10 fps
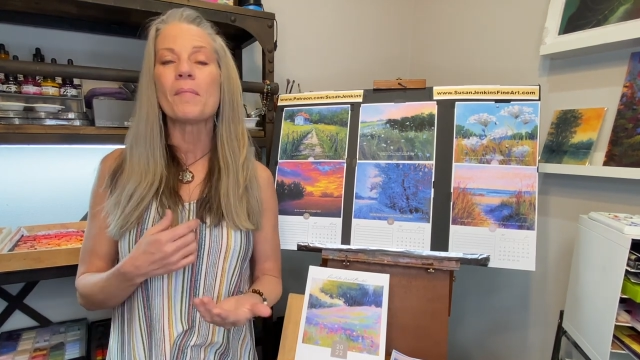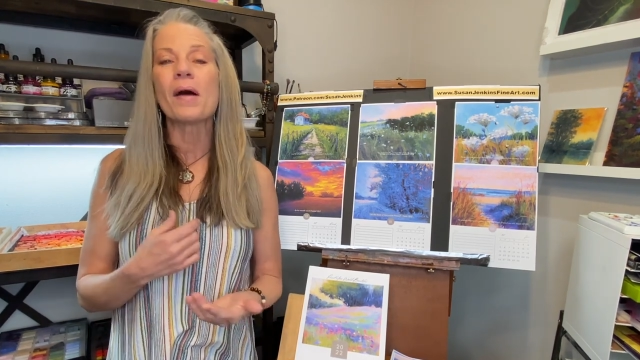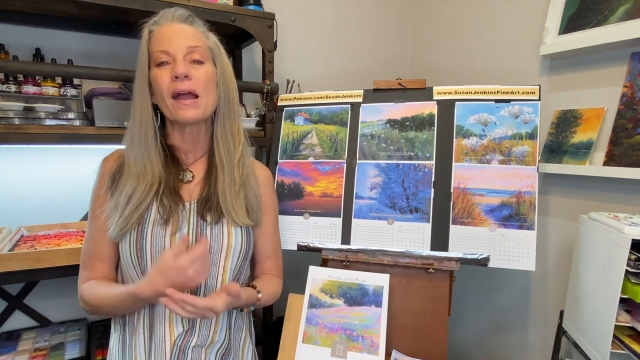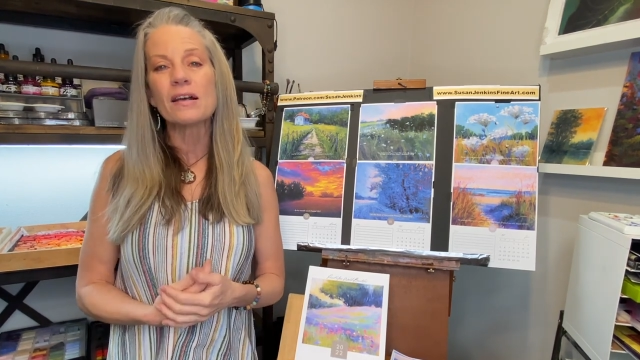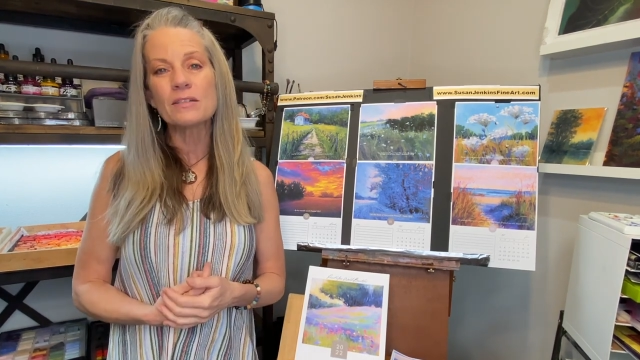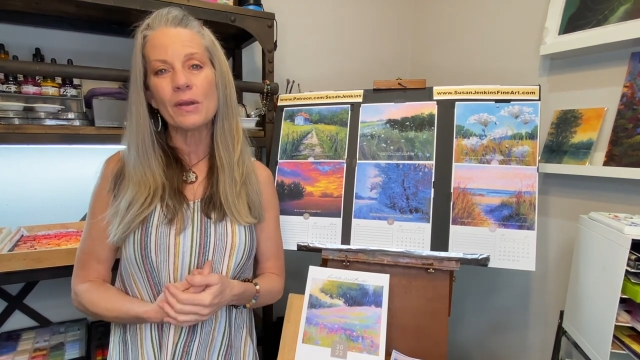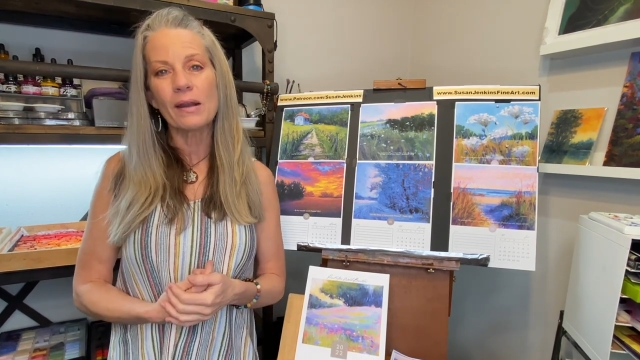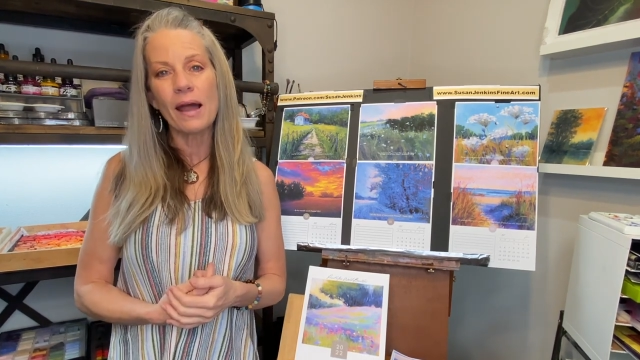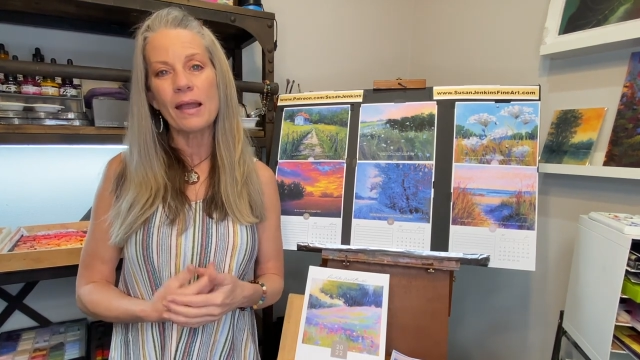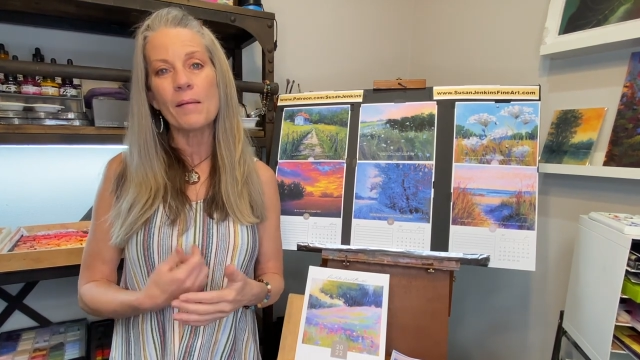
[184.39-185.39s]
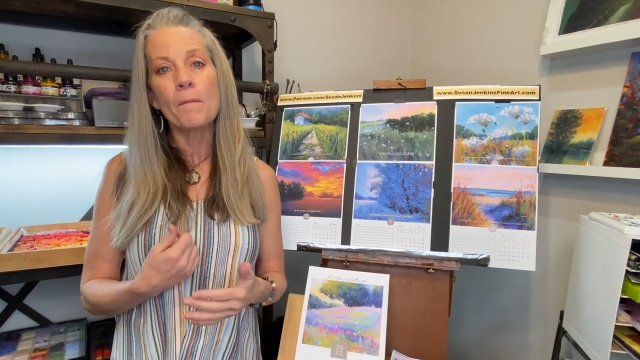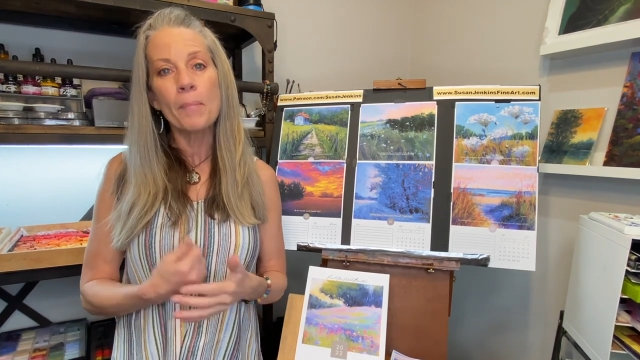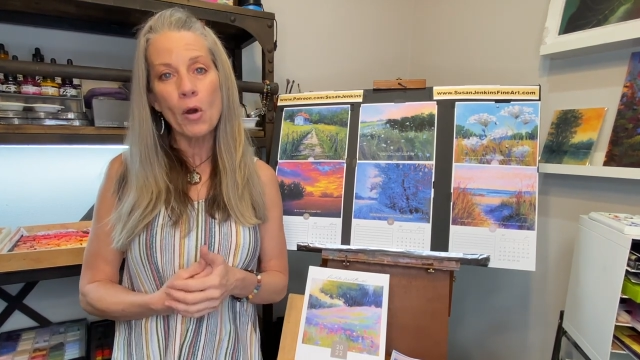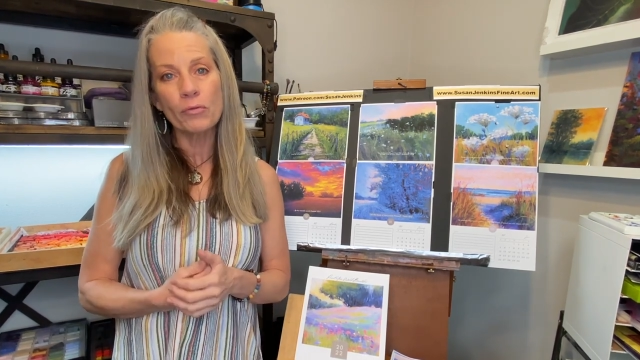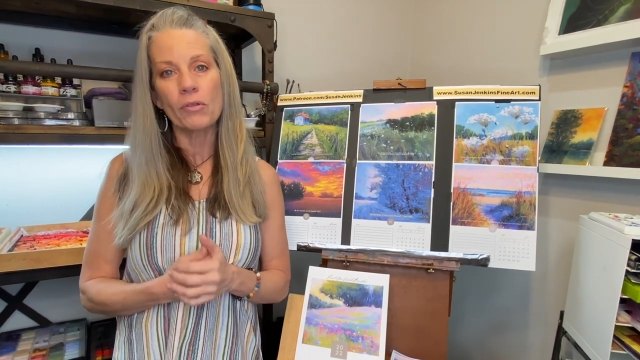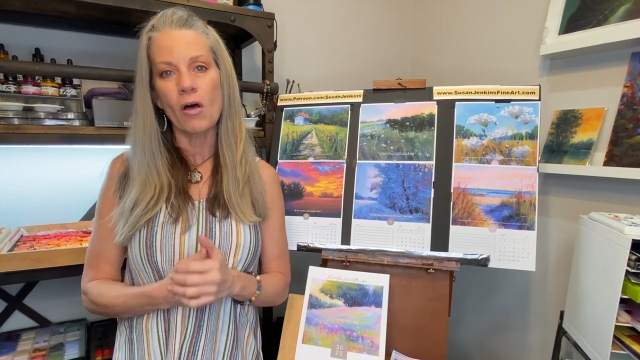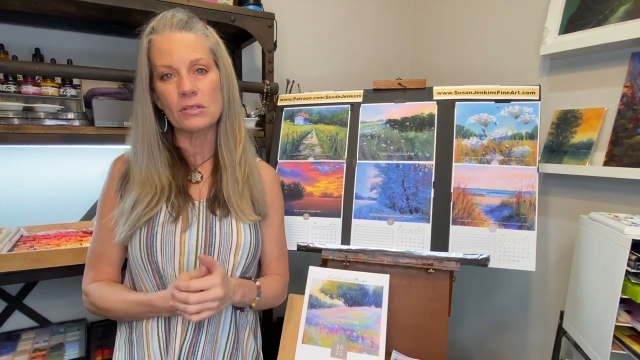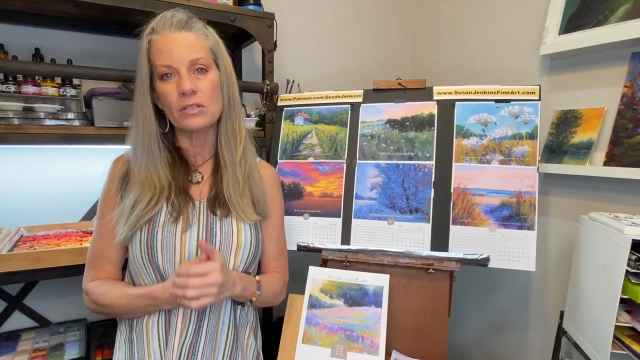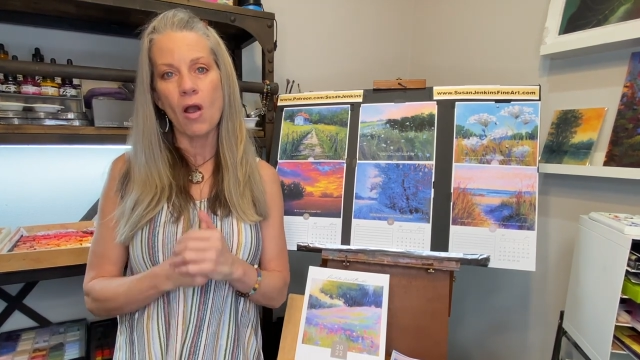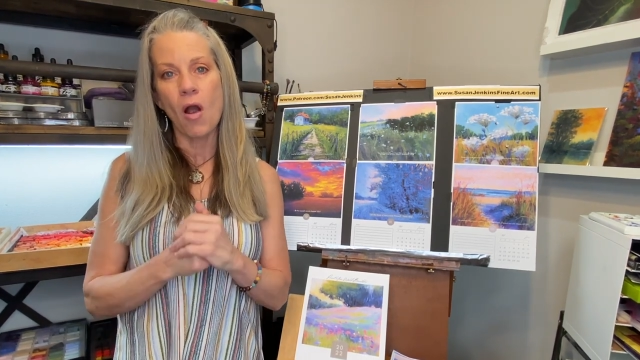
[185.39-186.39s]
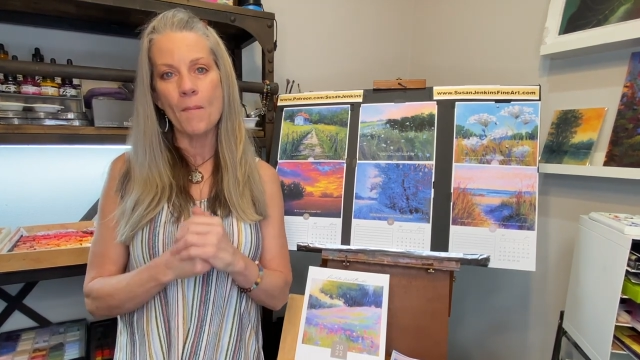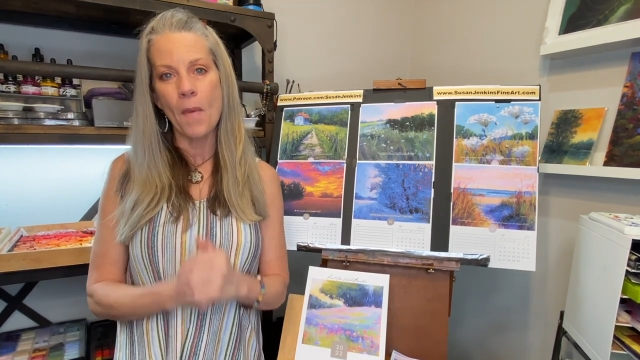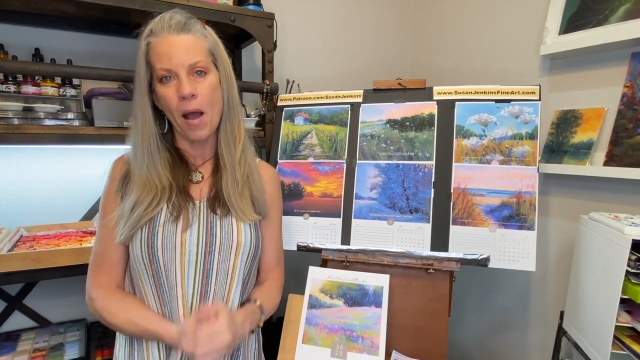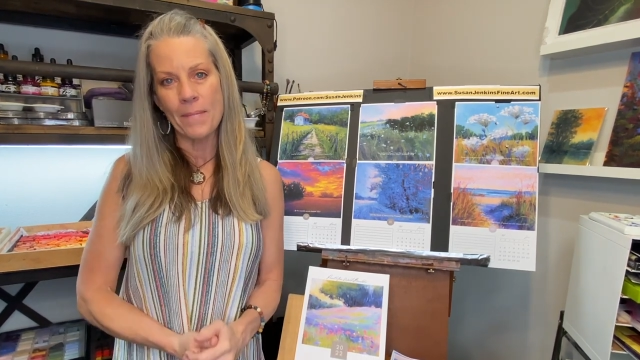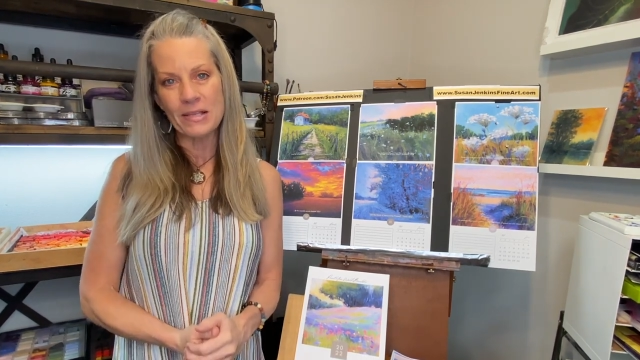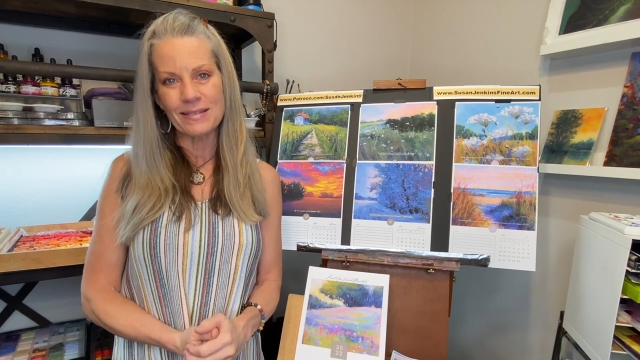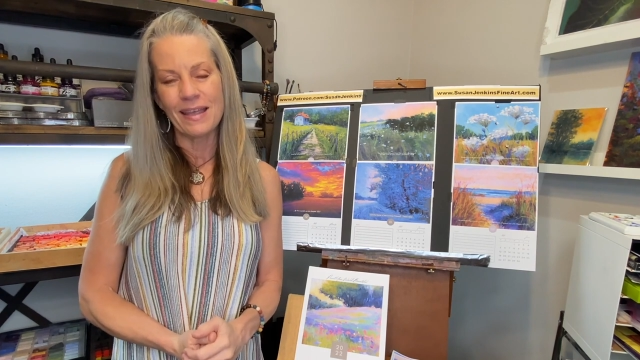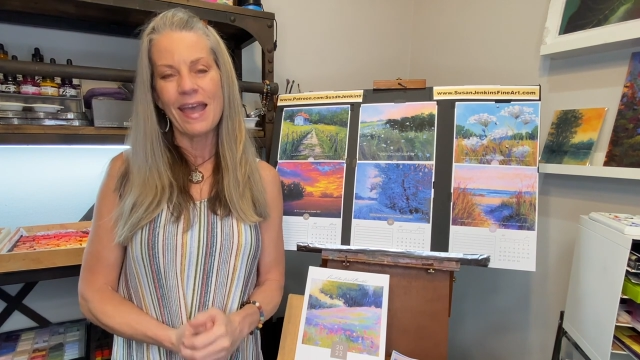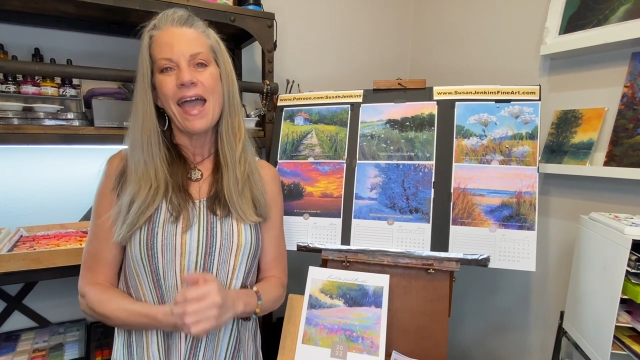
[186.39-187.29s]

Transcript: My husband and I both lost our mamas,